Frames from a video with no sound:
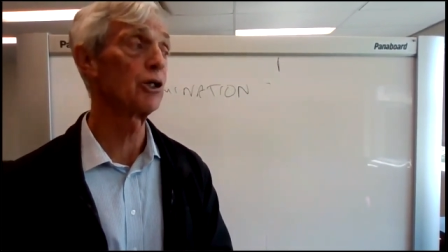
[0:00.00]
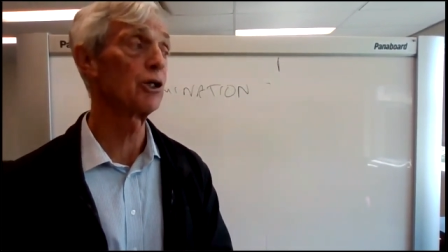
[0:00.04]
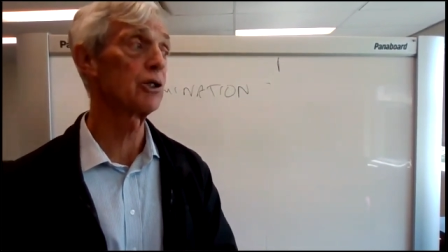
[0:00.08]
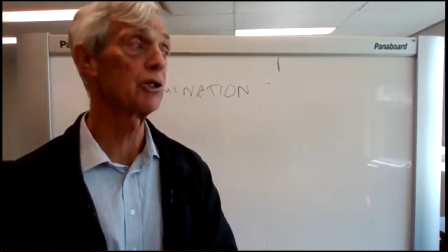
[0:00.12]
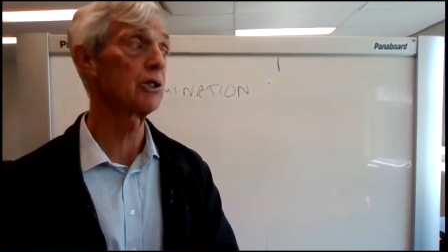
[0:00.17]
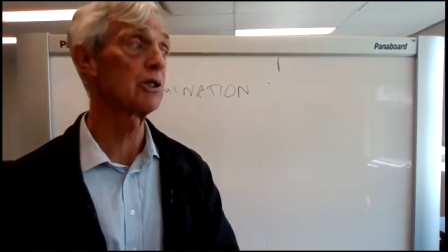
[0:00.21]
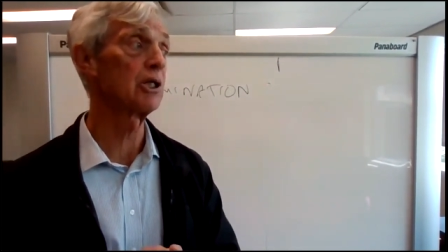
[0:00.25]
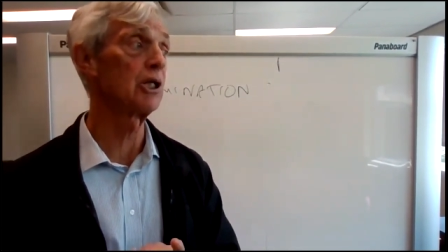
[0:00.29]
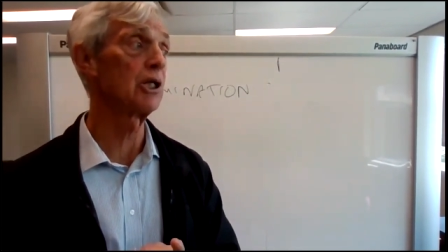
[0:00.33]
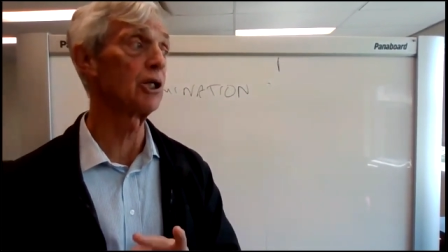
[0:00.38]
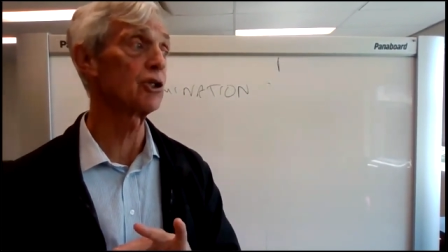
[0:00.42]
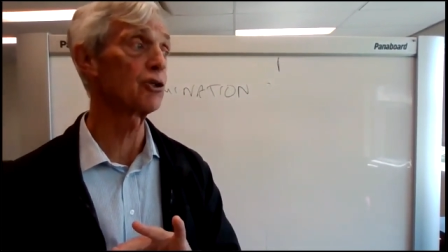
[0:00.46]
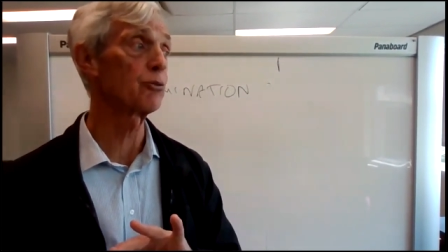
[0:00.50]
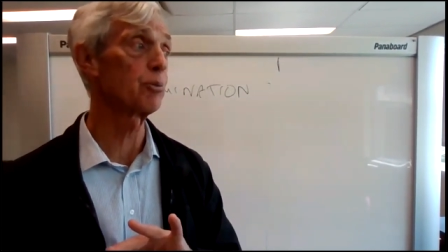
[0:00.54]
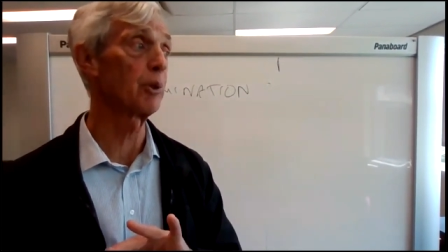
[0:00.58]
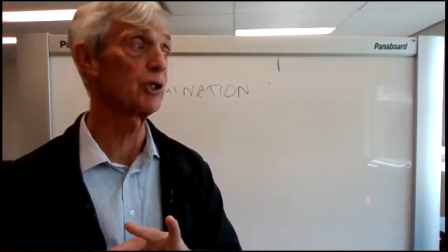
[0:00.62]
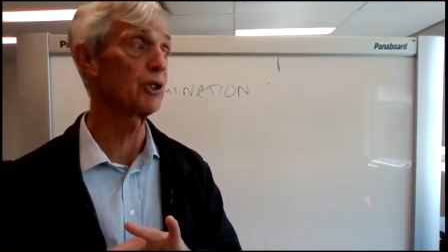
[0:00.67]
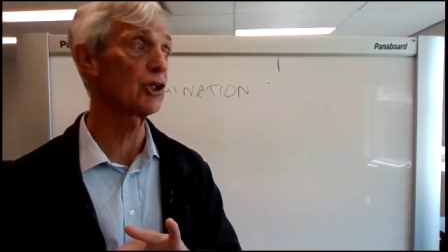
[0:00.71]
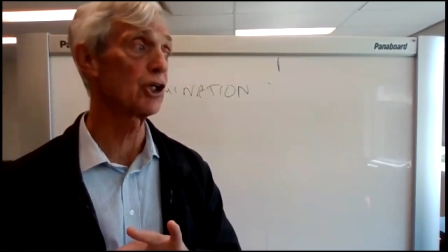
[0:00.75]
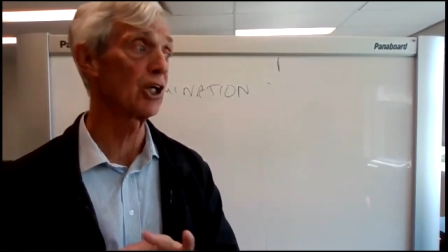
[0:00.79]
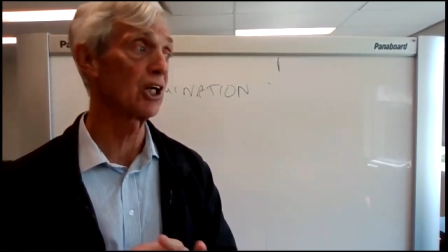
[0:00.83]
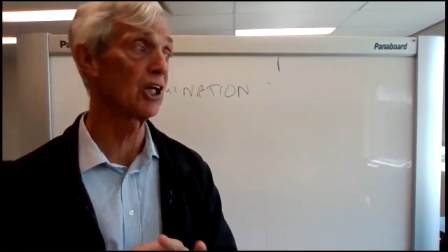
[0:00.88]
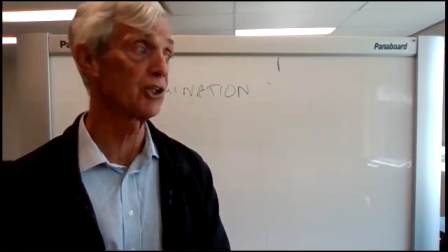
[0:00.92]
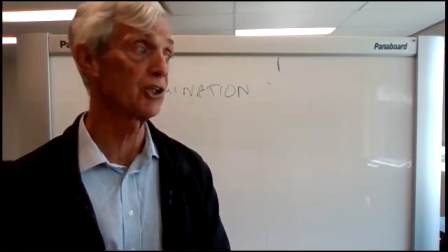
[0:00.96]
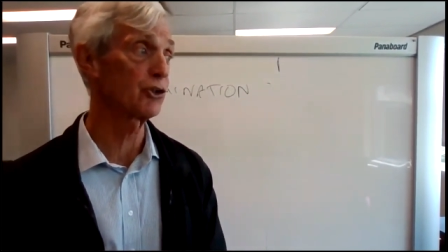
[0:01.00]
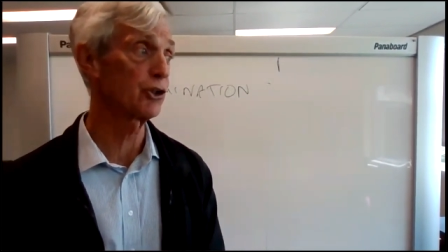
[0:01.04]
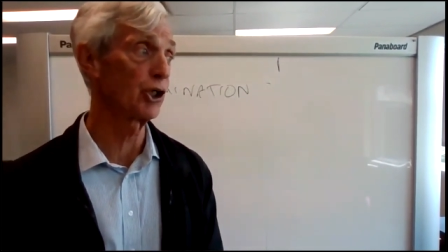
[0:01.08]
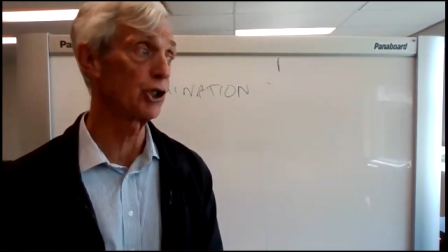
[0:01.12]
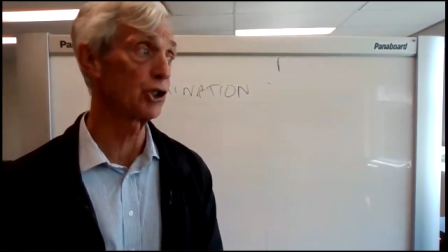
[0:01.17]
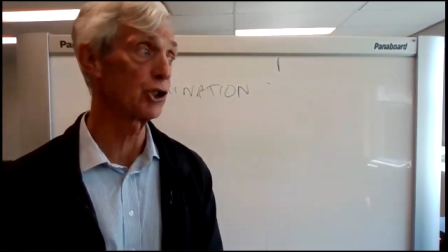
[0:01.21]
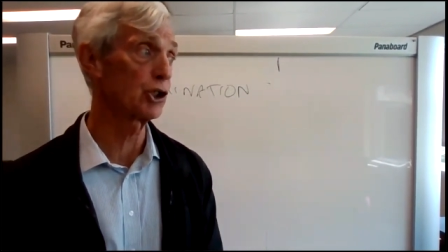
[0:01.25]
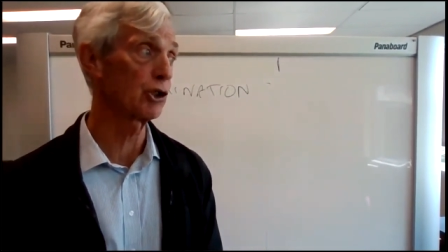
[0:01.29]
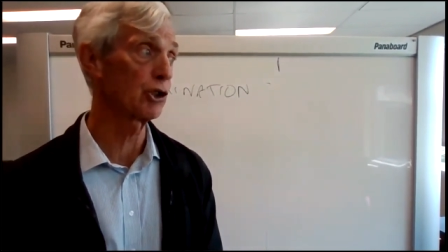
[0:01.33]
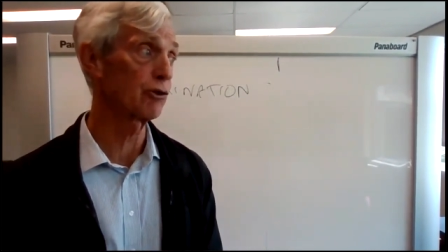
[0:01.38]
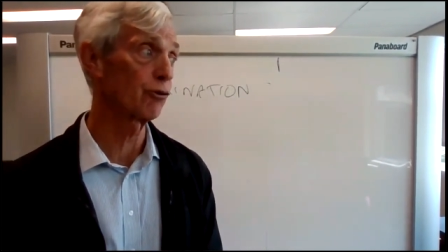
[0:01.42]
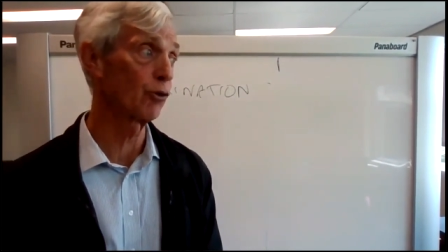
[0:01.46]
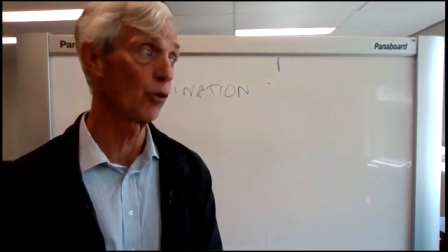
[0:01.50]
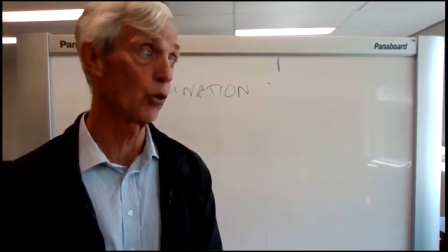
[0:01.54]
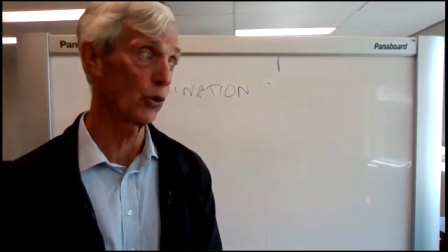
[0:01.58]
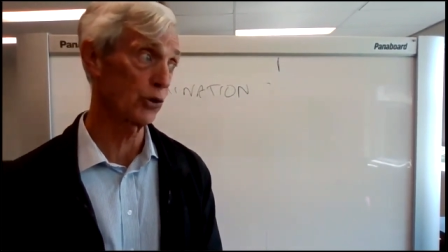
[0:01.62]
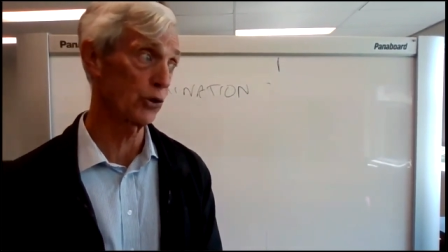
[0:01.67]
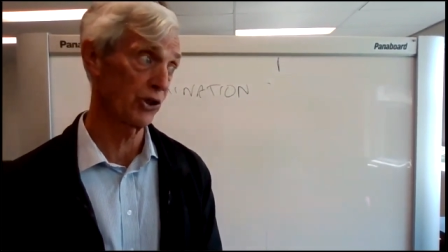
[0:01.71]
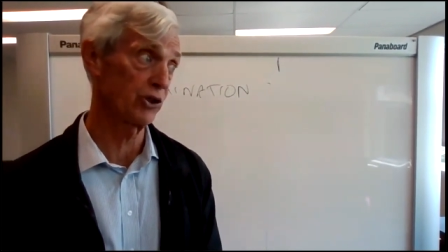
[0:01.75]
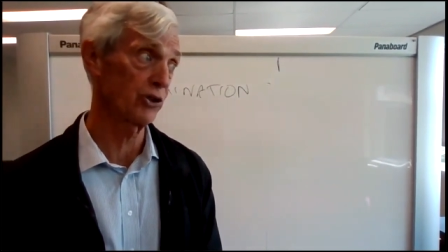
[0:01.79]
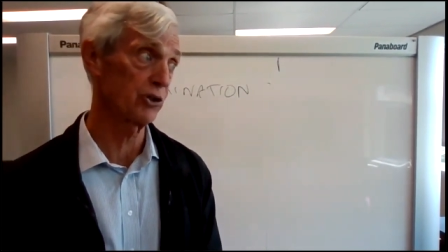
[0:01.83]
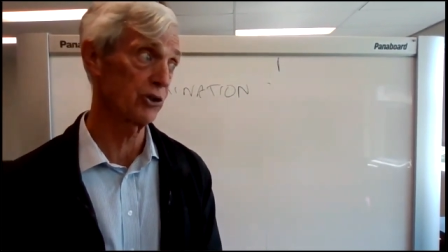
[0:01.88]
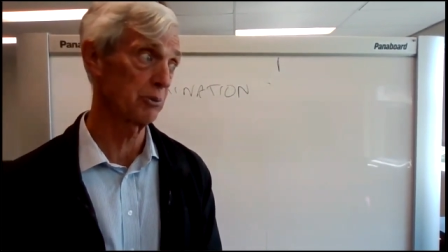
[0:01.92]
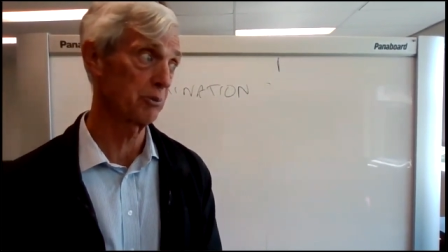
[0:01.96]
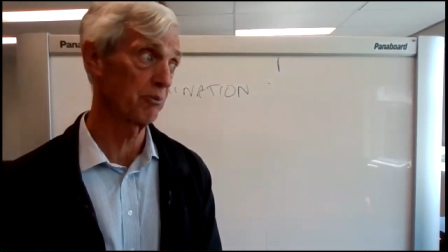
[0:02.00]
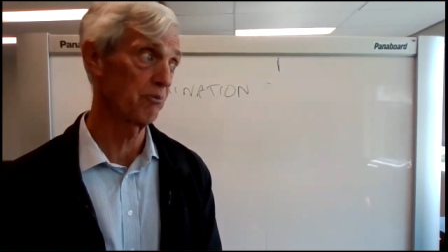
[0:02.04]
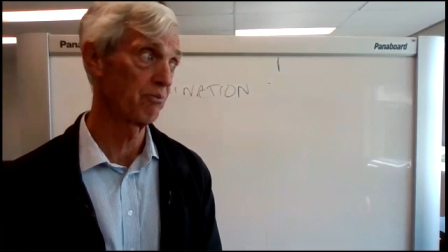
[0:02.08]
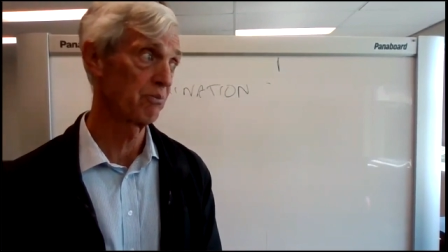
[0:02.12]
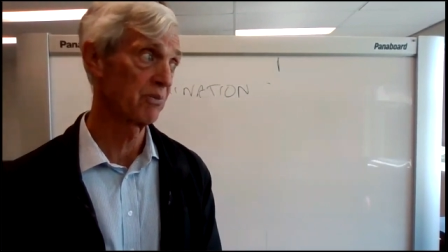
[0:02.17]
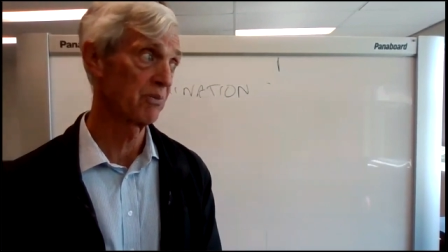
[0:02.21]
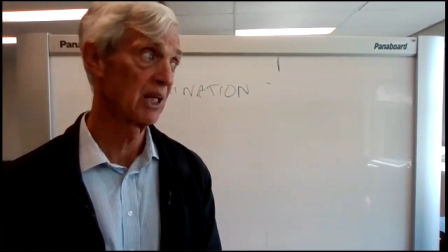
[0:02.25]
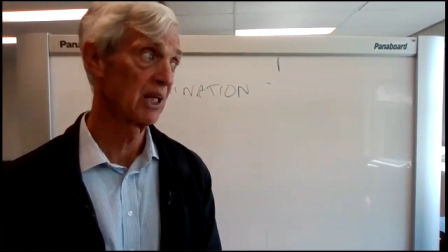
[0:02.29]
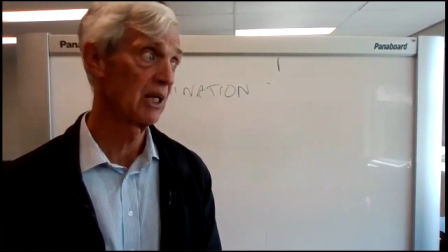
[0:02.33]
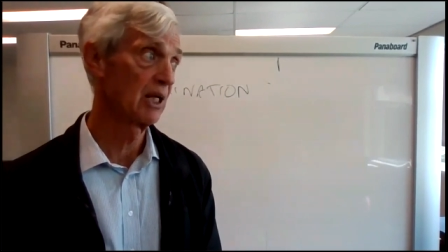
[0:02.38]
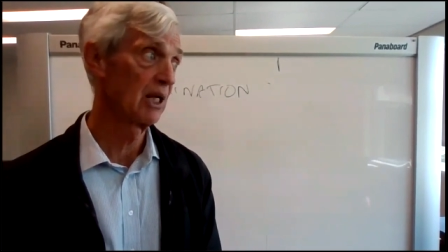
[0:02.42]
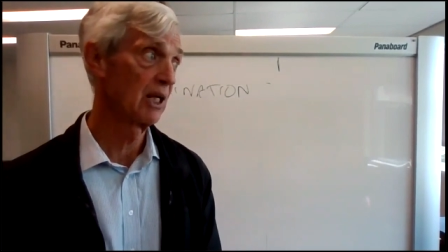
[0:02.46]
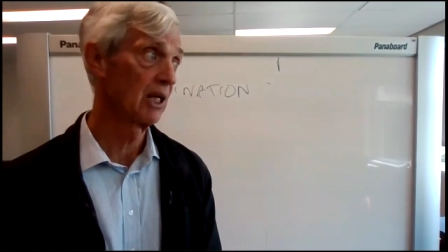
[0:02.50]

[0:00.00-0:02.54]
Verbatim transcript: There are te specialized teachers for autism